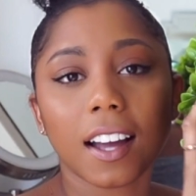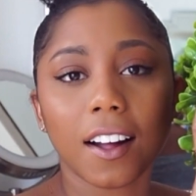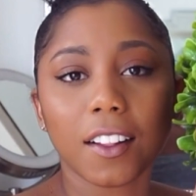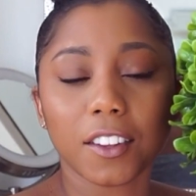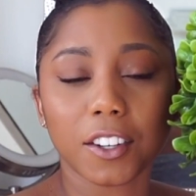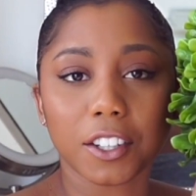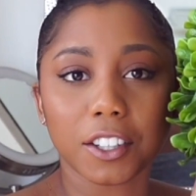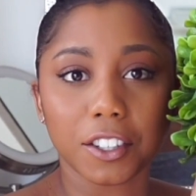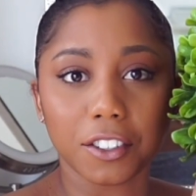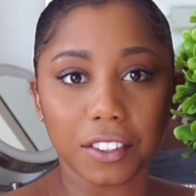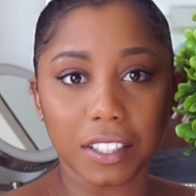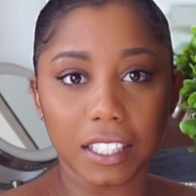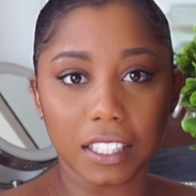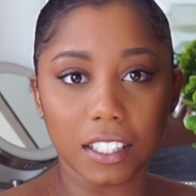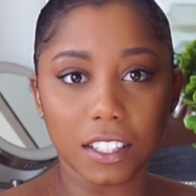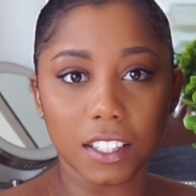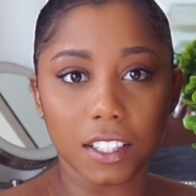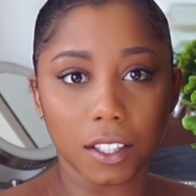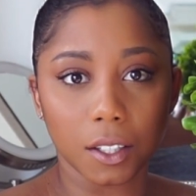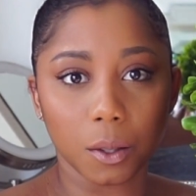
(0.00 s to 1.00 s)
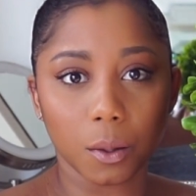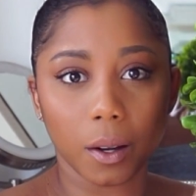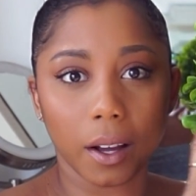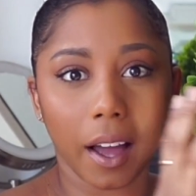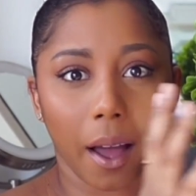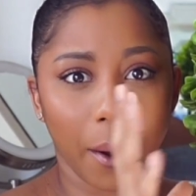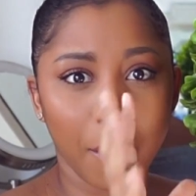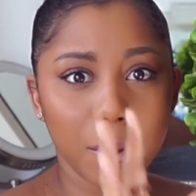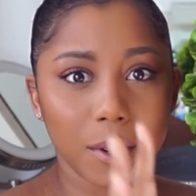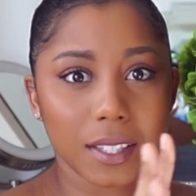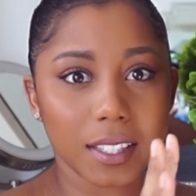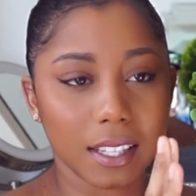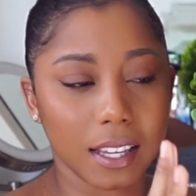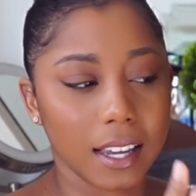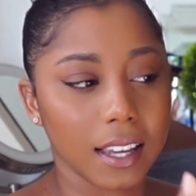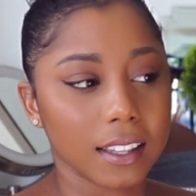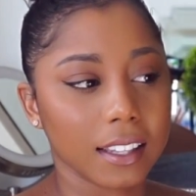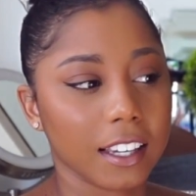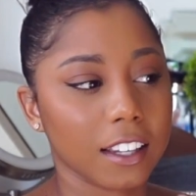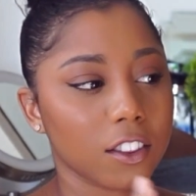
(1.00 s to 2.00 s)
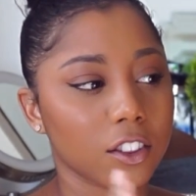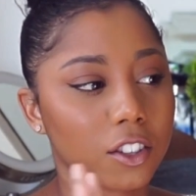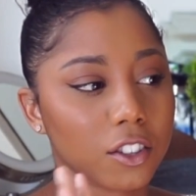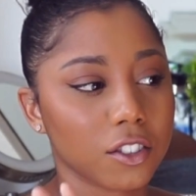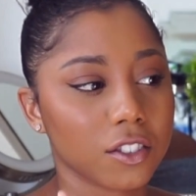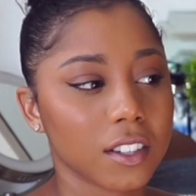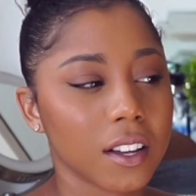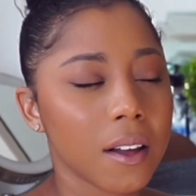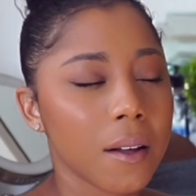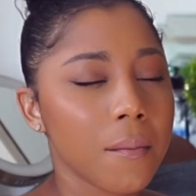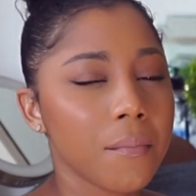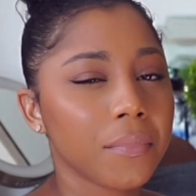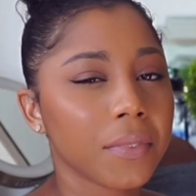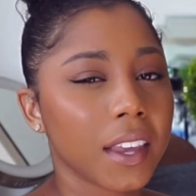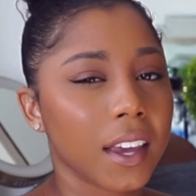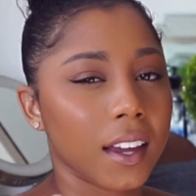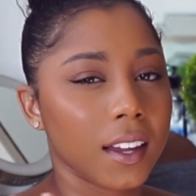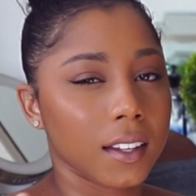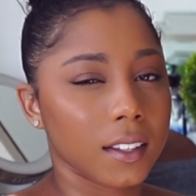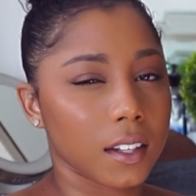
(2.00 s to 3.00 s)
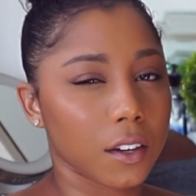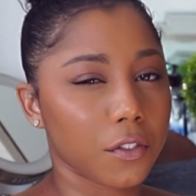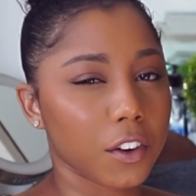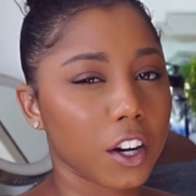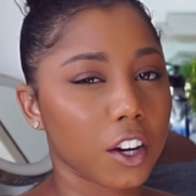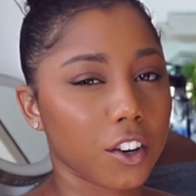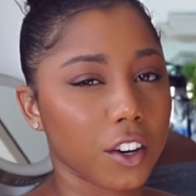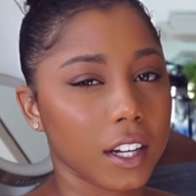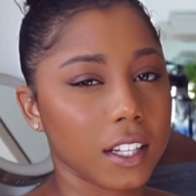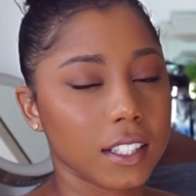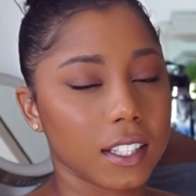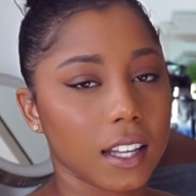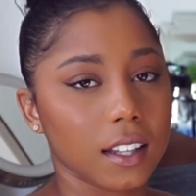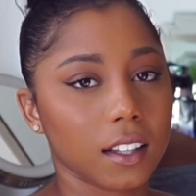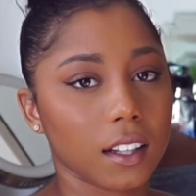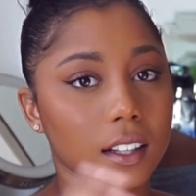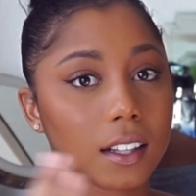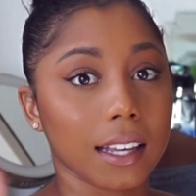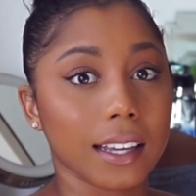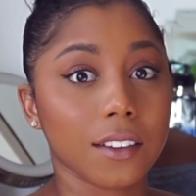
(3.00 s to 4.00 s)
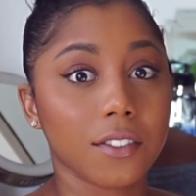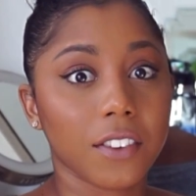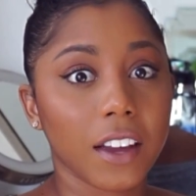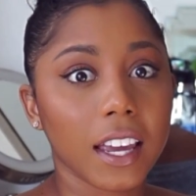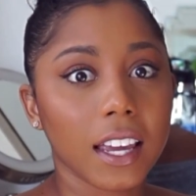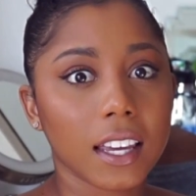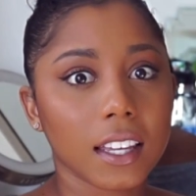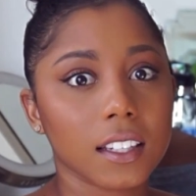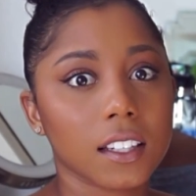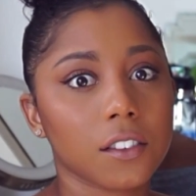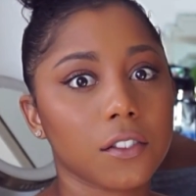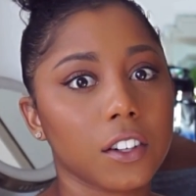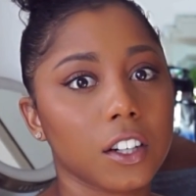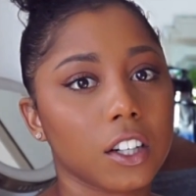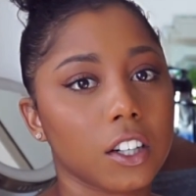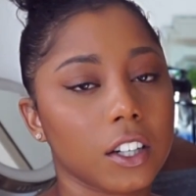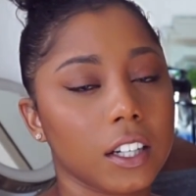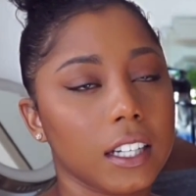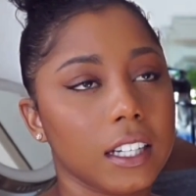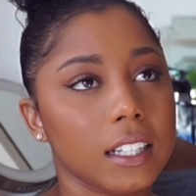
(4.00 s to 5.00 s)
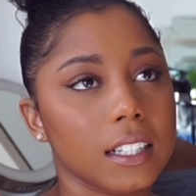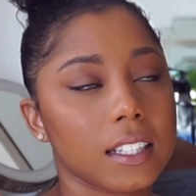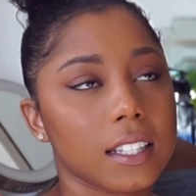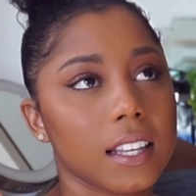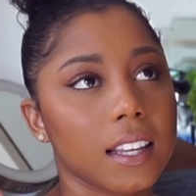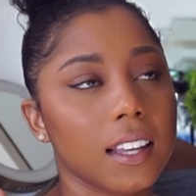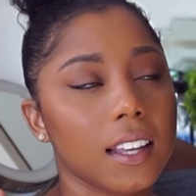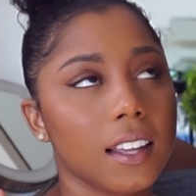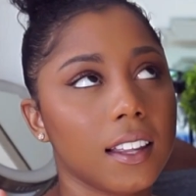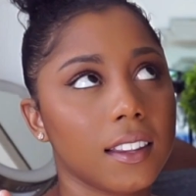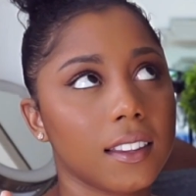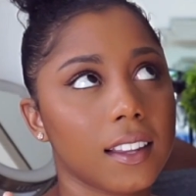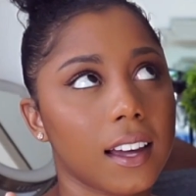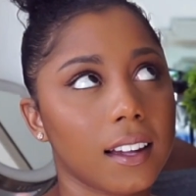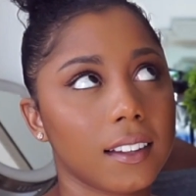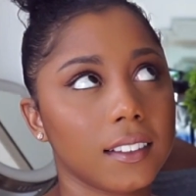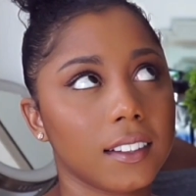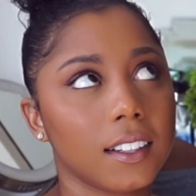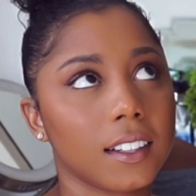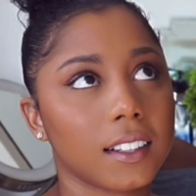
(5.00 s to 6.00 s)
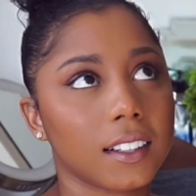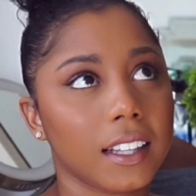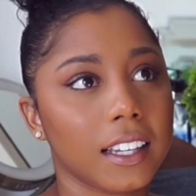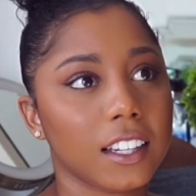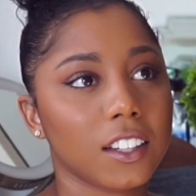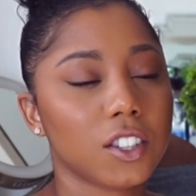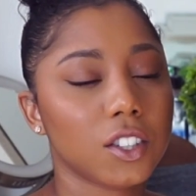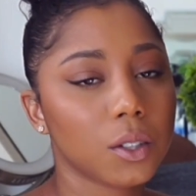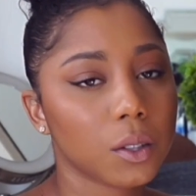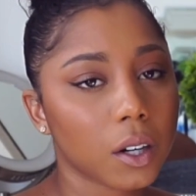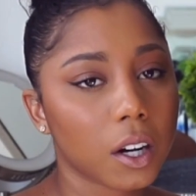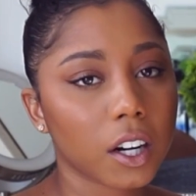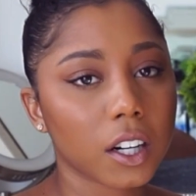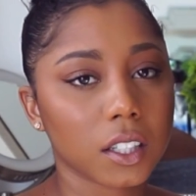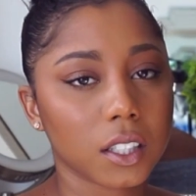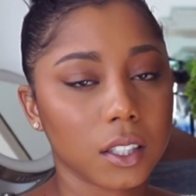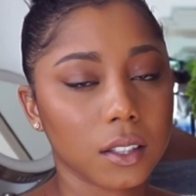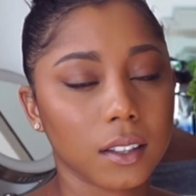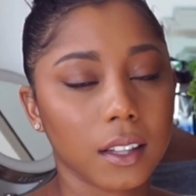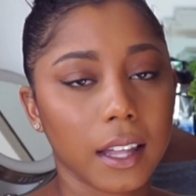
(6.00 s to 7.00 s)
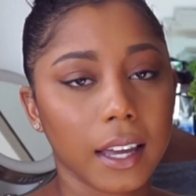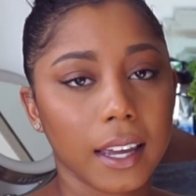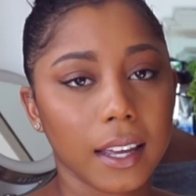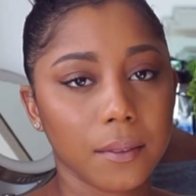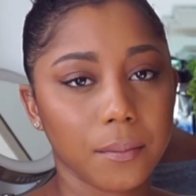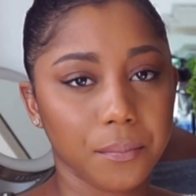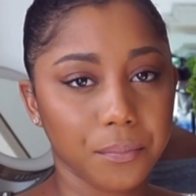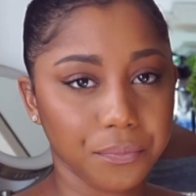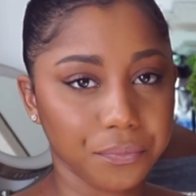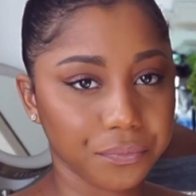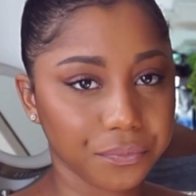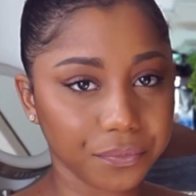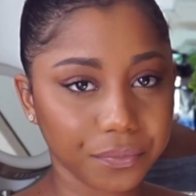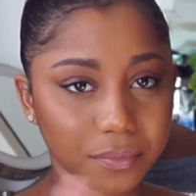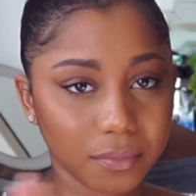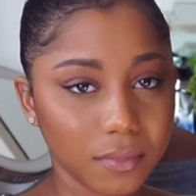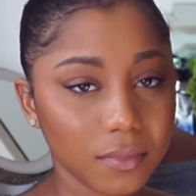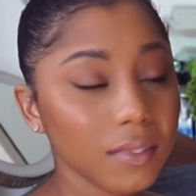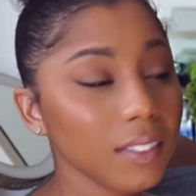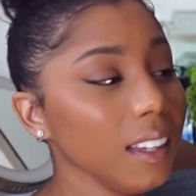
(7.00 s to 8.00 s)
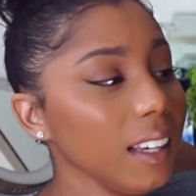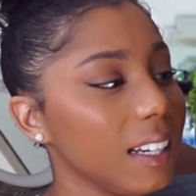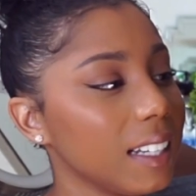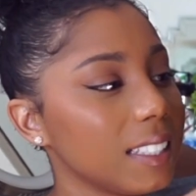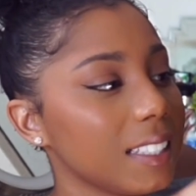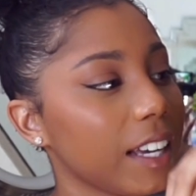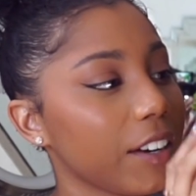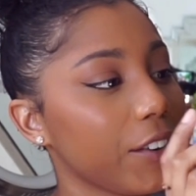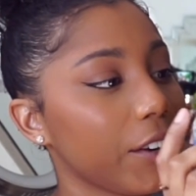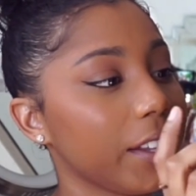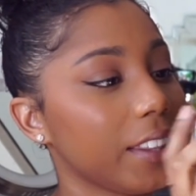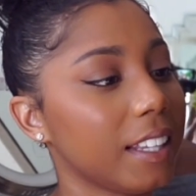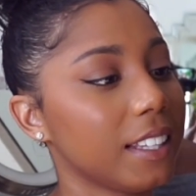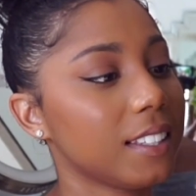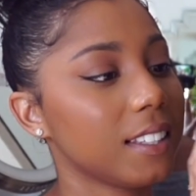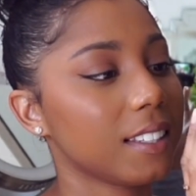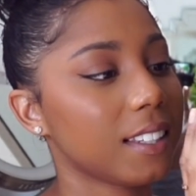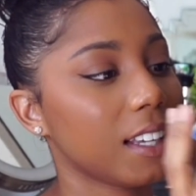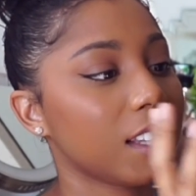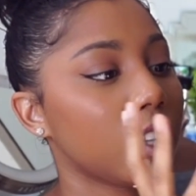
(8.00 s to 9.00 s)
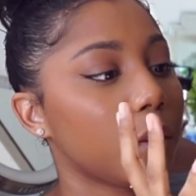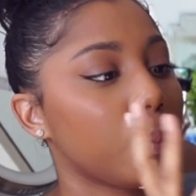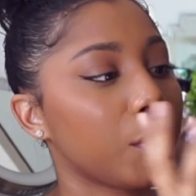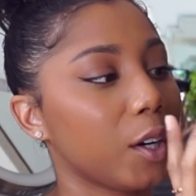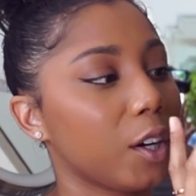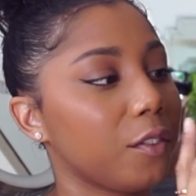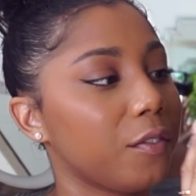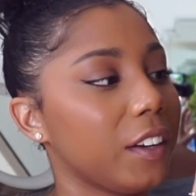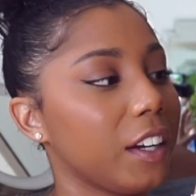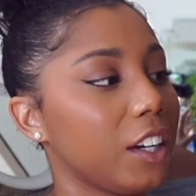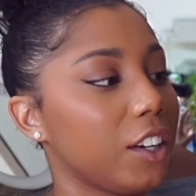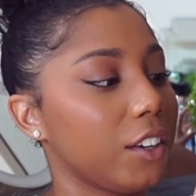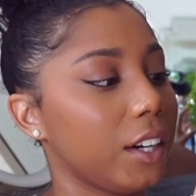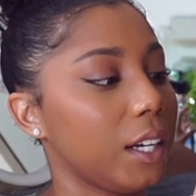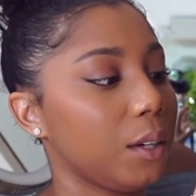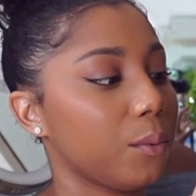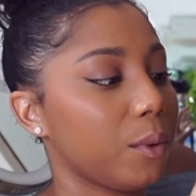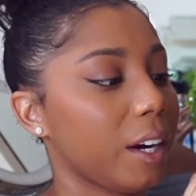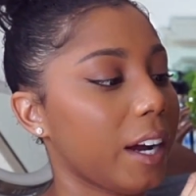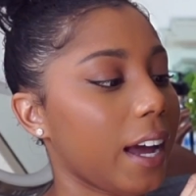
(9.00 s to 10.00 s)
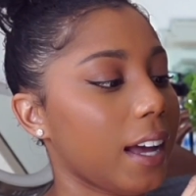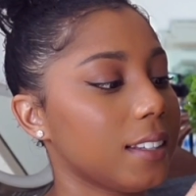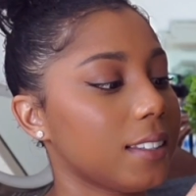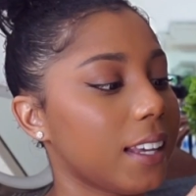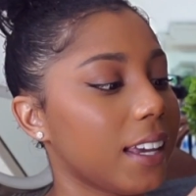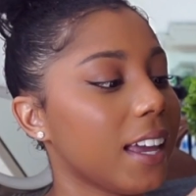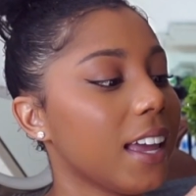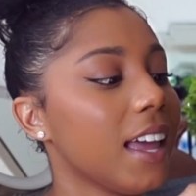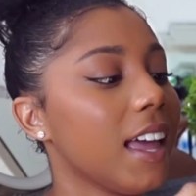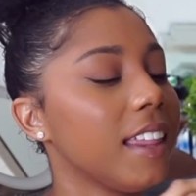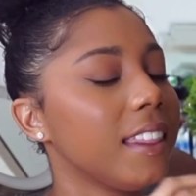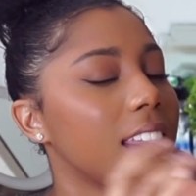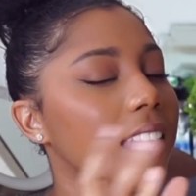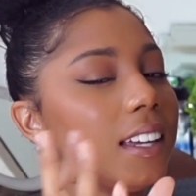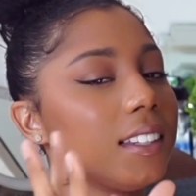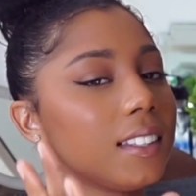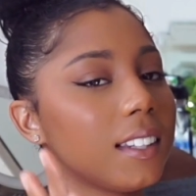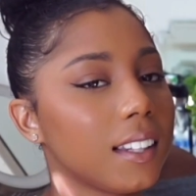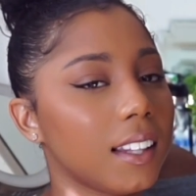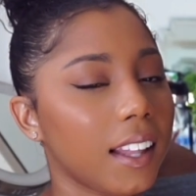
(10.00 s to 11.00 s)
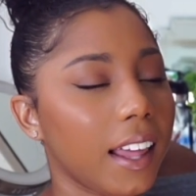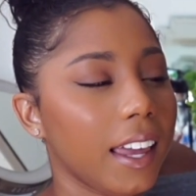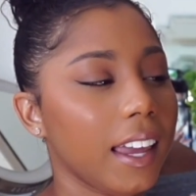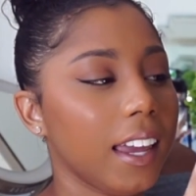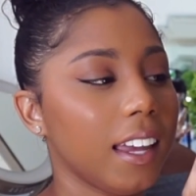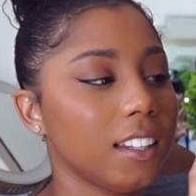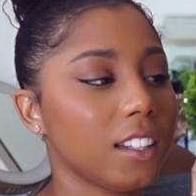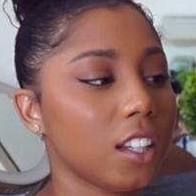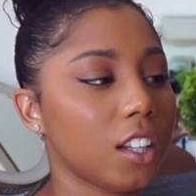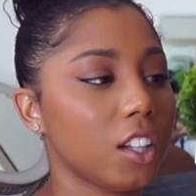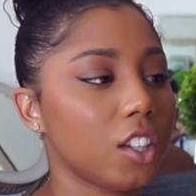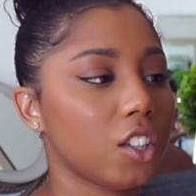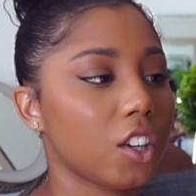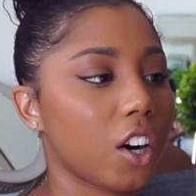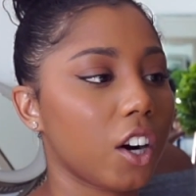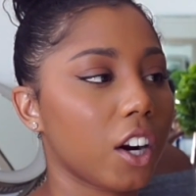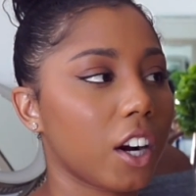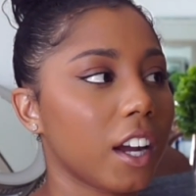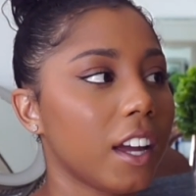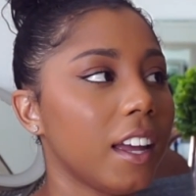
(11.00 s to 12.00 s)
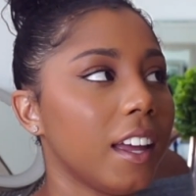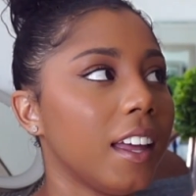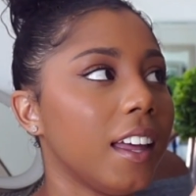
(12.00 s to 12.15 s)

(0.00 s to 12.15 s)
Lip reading: color green too. How I was saying, like, there's different greens that look like fake and different greens that look like too dark, too light, etc. This is like the perfect green where it has like the hints of the light, hints of the dark.